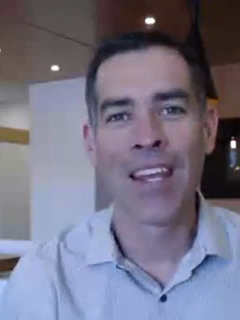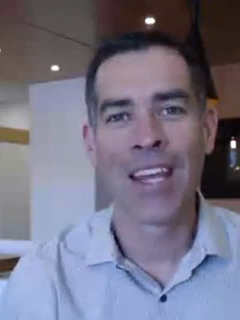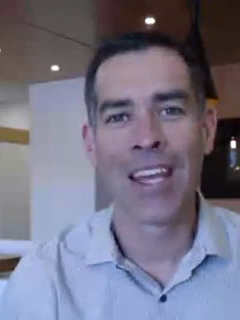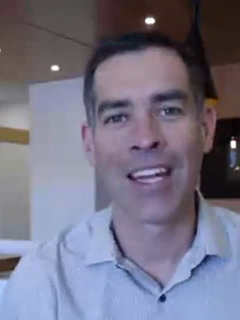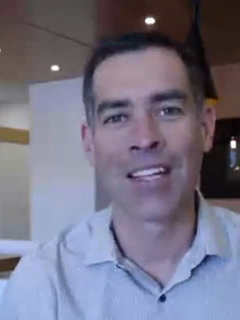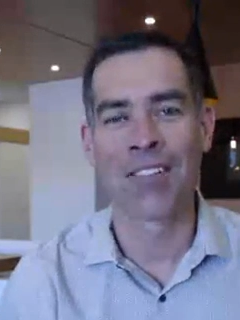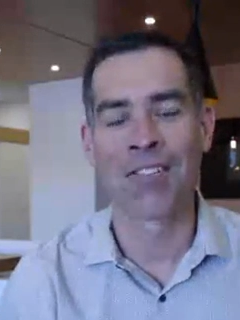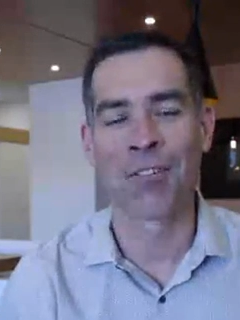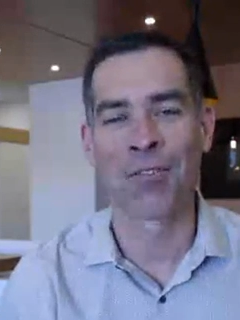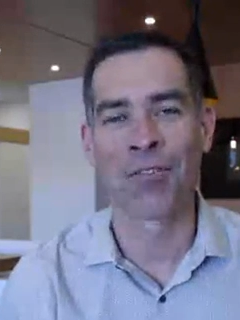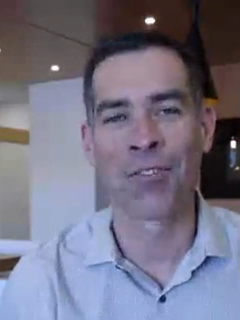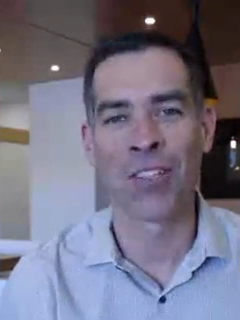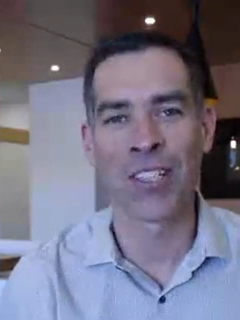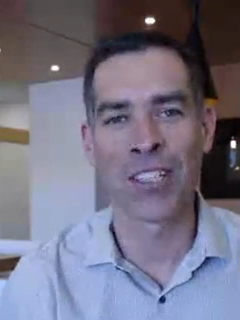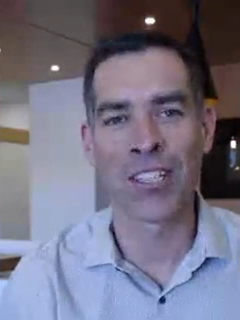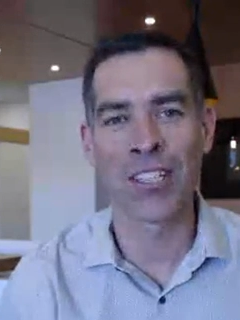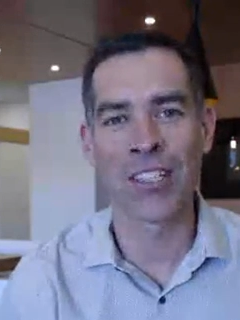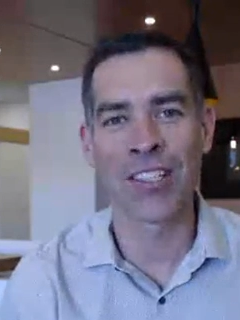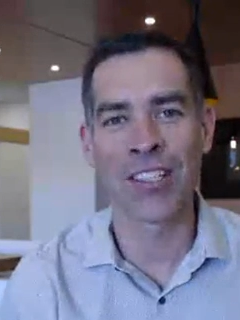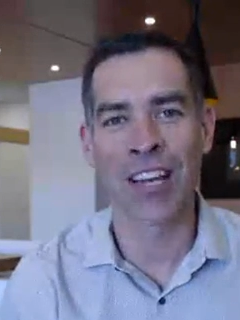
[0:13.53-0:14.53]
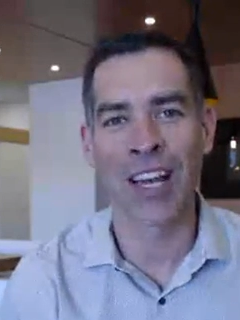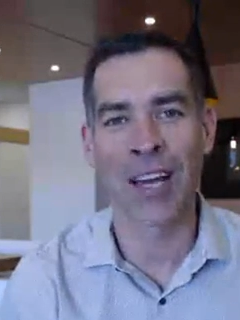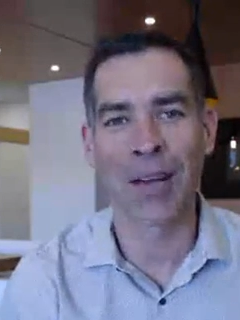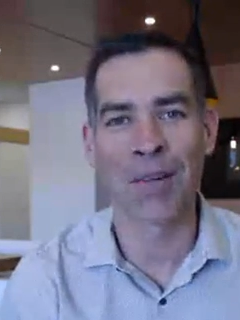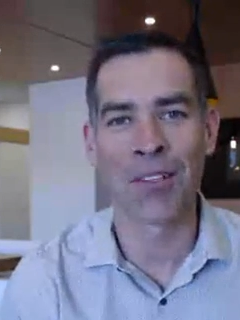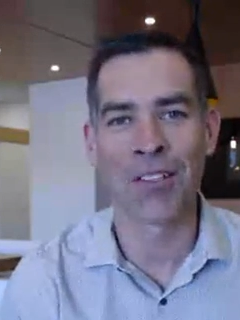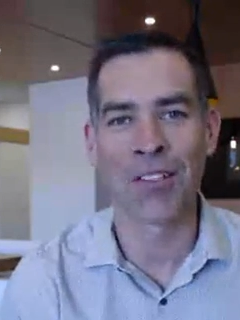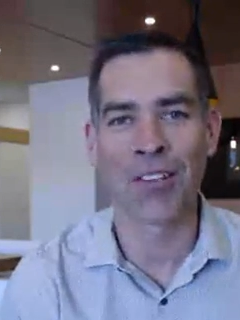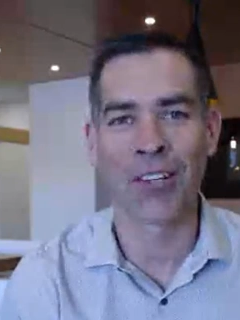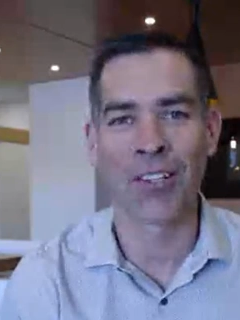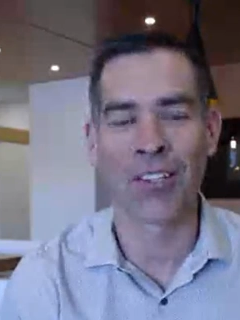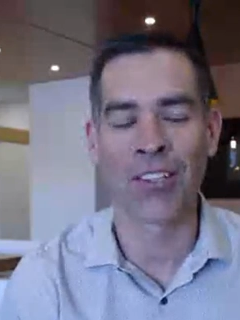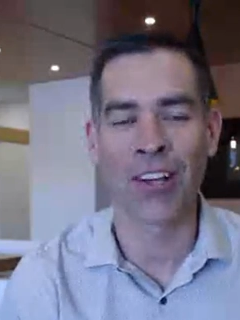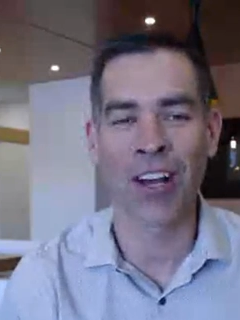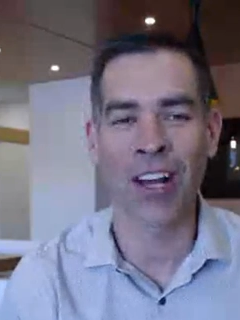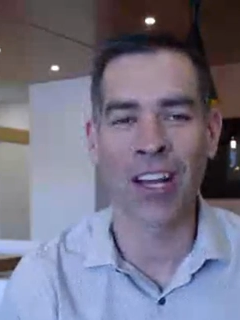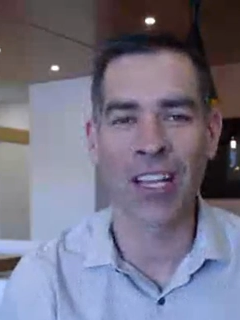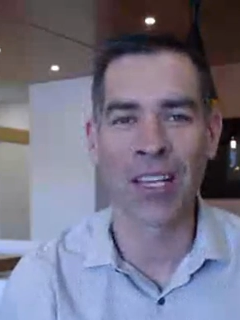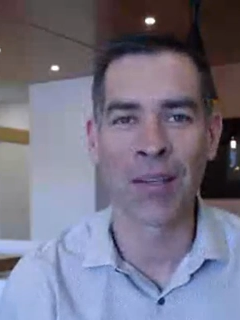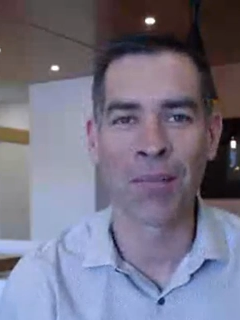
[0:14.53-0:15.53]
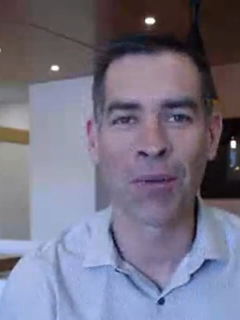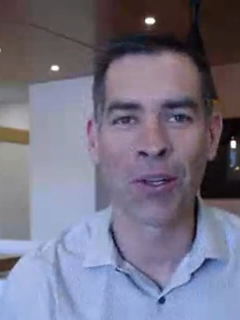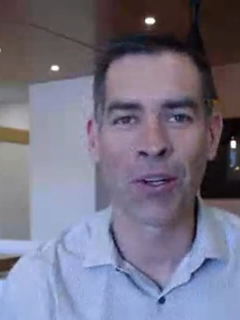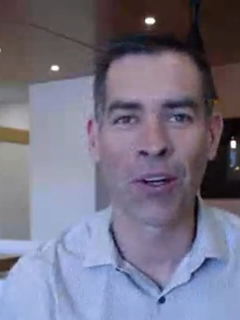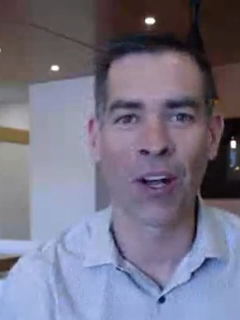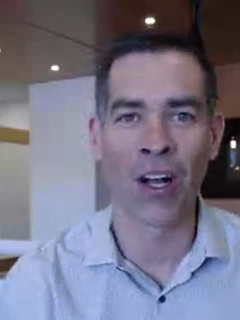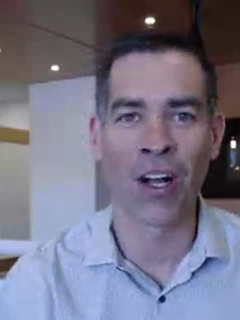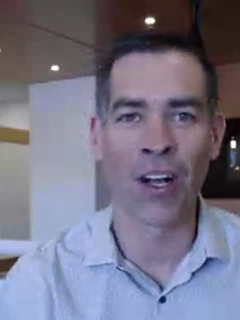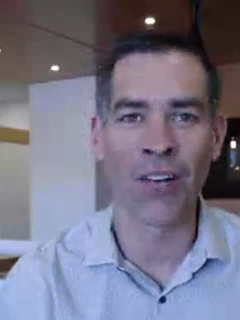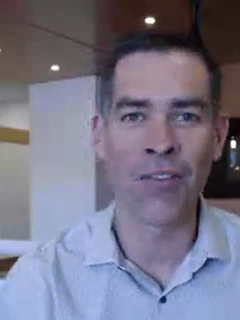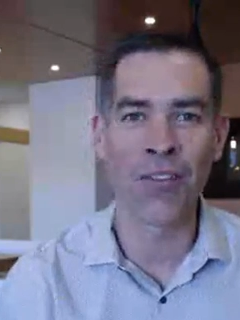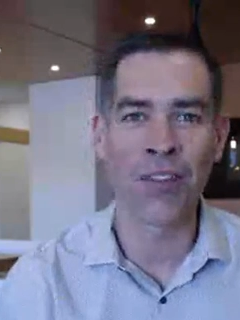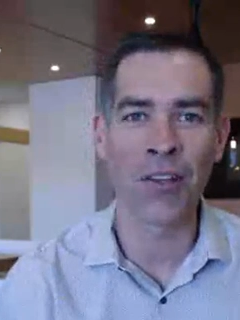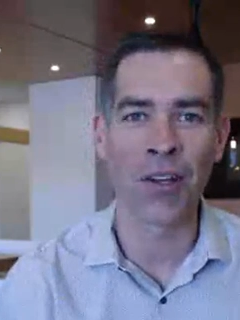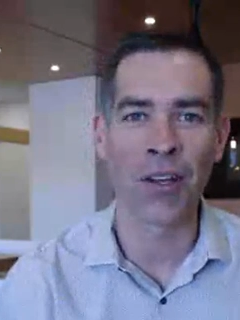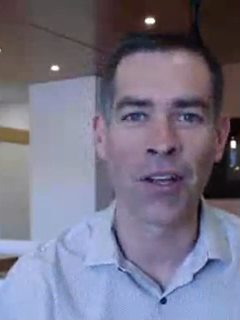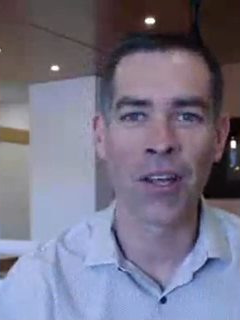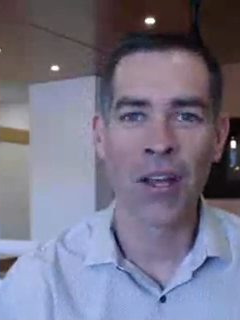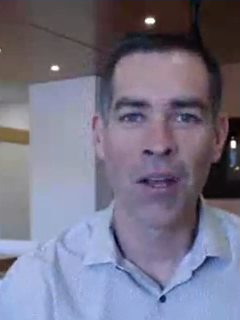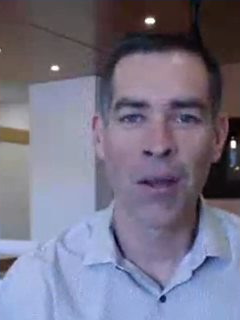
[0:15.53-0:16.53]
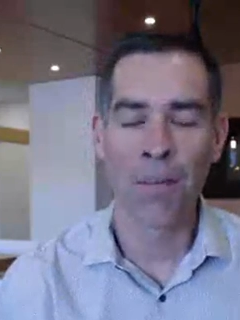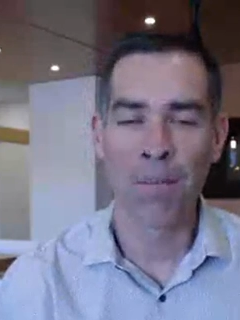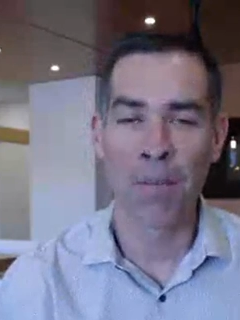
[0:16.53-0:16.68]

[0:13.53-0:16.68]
and it's a really good time to start talking about all the